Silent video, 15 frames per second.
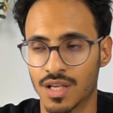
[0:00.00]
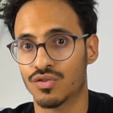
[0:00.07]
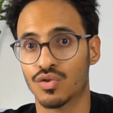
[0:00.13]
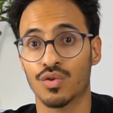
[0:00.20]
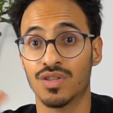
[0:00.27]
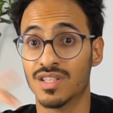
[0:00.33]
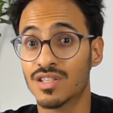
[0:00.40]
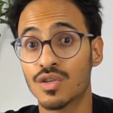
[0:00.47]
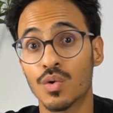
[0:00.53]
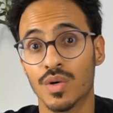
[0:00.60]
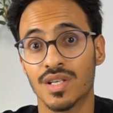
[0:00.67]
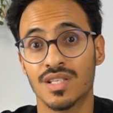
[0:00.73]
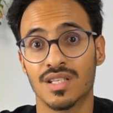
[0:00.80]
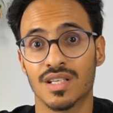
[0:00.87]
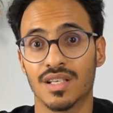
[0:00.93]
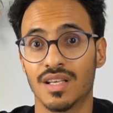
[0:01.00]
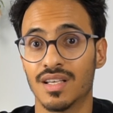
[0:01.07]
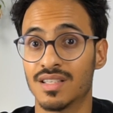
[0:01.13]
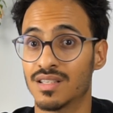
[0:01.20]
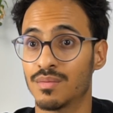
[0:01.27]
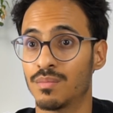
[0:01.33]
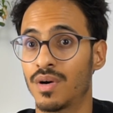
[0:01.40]
So this question
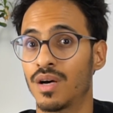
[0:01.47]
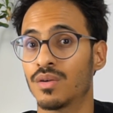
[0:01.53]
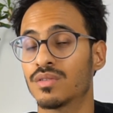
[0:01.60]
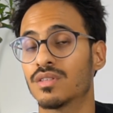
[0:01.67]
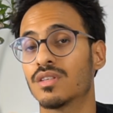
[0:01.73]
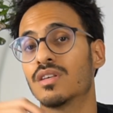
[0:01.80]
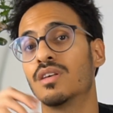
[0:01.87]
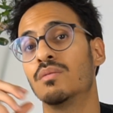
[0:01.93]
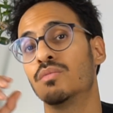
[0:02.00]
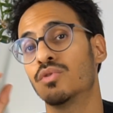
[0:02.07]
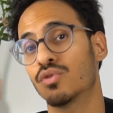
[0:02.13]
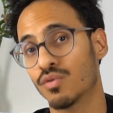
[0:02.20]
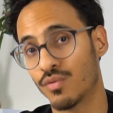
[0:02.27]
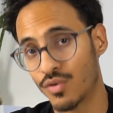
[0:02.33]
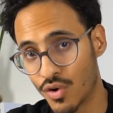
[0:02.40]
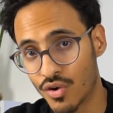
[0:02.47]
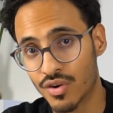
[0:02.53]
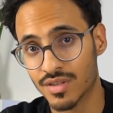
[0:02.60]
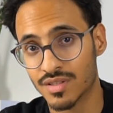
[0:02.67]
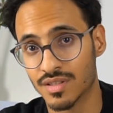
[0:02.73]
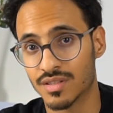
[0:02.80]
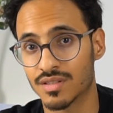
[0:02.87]
is about
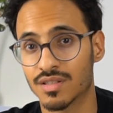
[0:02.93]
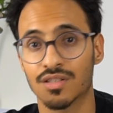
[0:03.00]
immunofluorescence.